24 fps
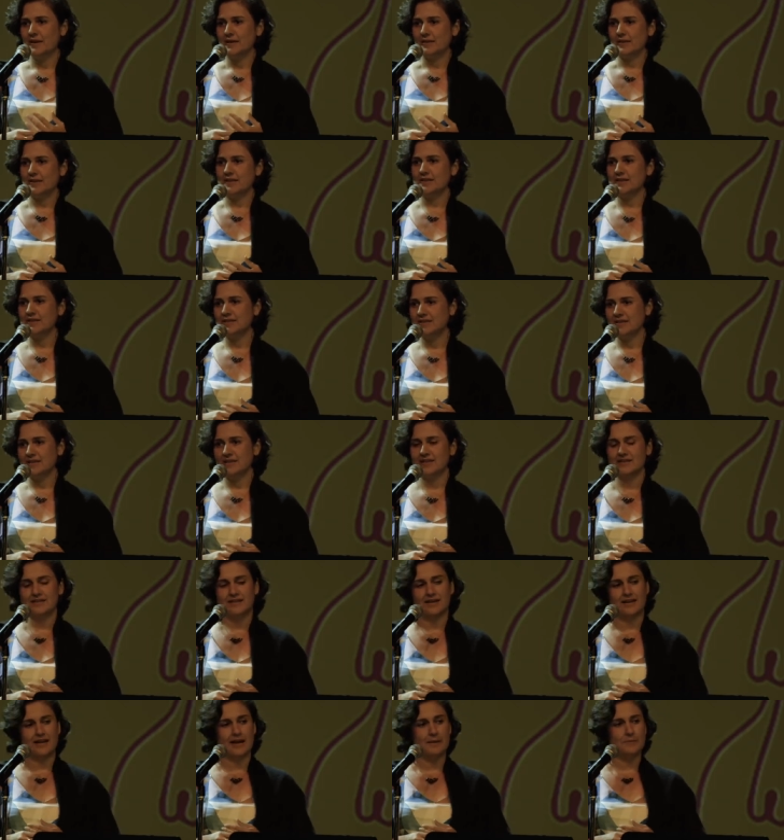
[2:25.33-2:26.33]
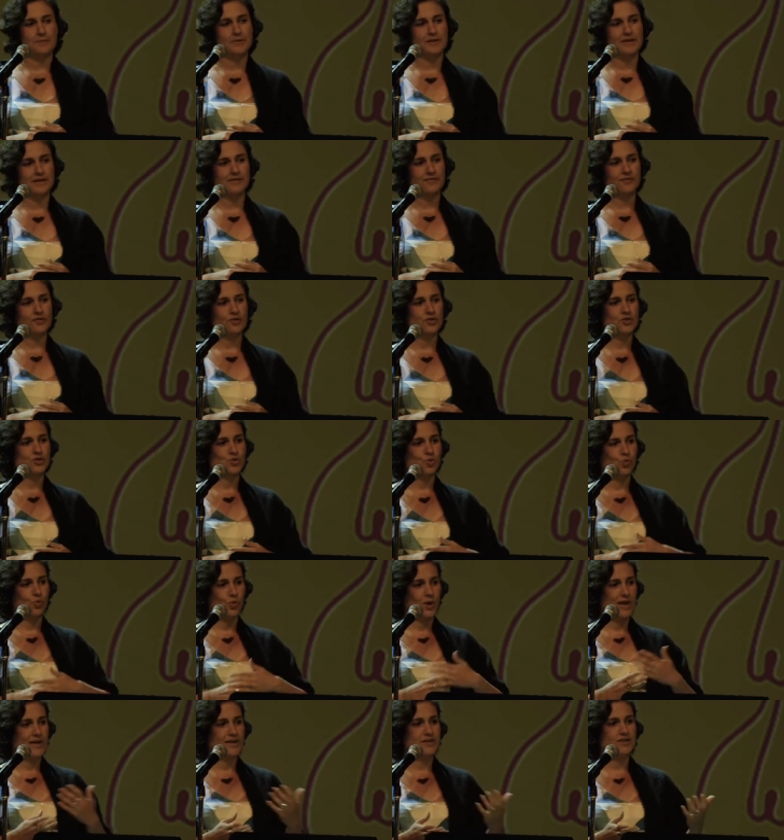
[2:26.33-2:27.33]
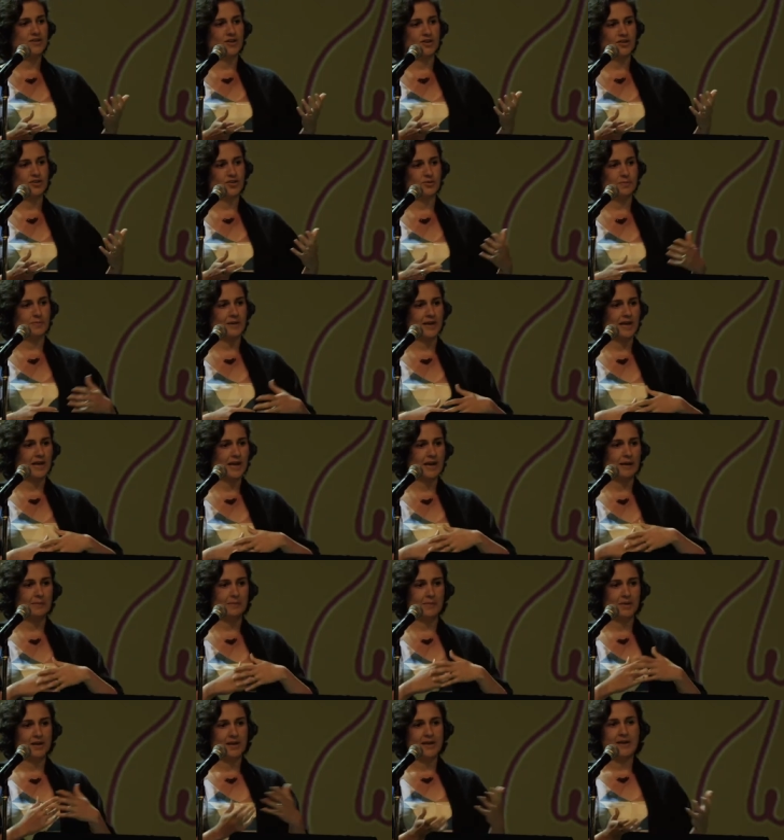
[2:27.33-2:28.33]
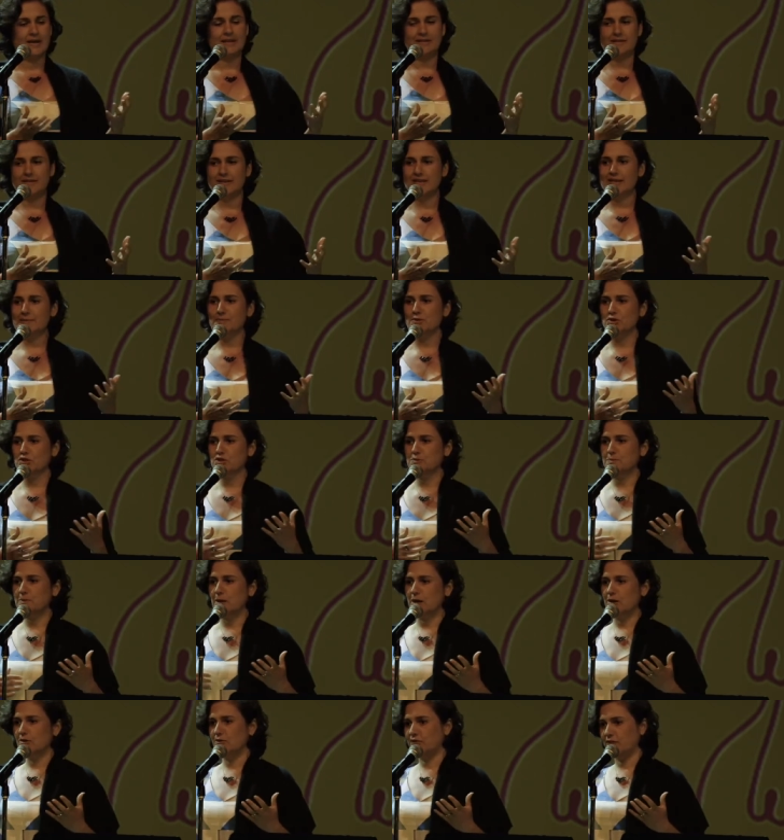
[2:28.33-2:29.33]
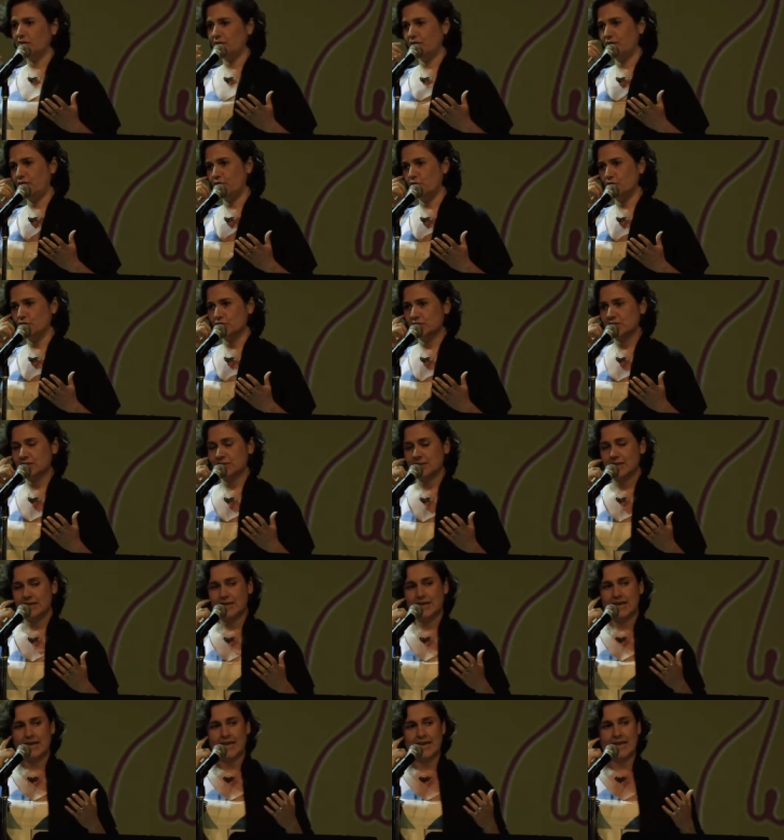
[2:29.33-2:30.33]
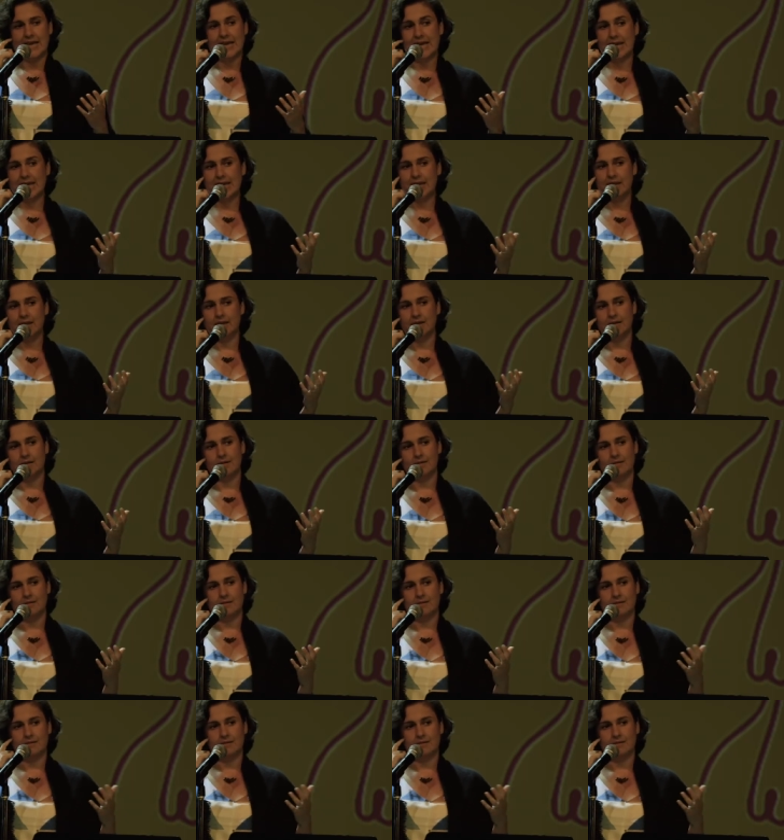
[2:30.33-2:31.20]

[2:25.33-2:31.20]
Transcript: The East India Company, of course, went on to become the most powerful force in